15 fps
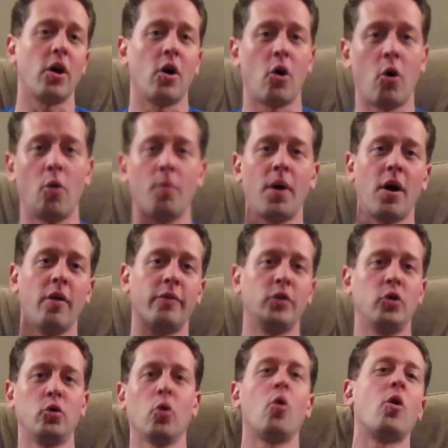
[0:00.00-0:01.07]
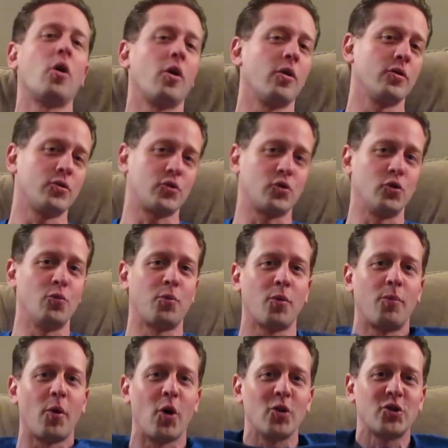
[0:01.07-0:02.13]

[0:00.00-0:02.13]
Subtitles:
home of your Super Bowl